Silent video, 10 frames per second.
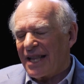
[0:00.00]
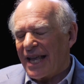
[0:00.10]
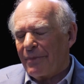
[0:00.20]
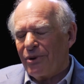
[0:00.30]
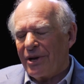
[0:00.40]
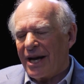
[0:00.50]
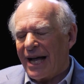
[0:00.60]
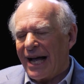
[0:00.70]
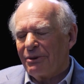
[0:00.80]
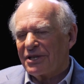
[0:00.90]
And at that point, I,
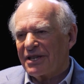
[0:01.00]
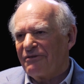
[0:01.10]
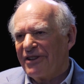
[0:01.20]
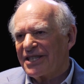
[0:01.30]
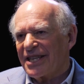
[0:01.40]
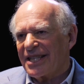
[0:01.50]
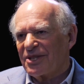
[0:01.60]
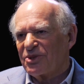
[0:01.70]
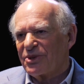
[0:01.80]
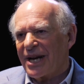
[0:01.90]
I was convinced that
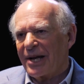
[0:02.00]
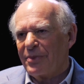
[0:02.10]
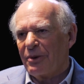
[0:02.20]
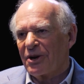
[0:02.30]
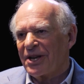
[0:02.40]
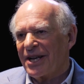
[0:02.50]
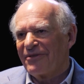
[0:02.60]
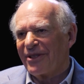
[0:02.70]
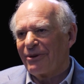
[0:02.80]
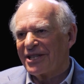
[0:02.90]
this was what I would be working on
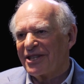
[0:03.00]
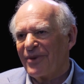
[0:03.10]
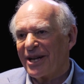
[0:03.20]
for the rest of